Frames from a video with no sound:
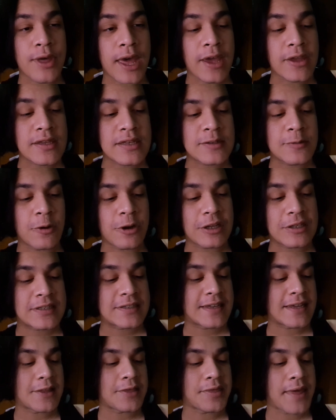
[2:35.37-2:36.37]
I just want to
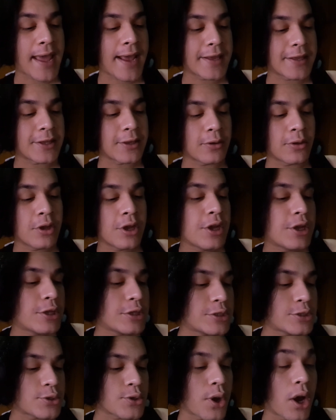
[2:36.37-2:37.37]
say thank you
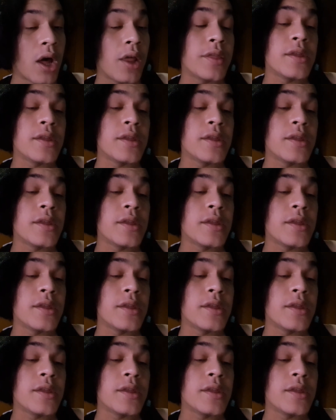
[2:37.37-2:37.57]
to all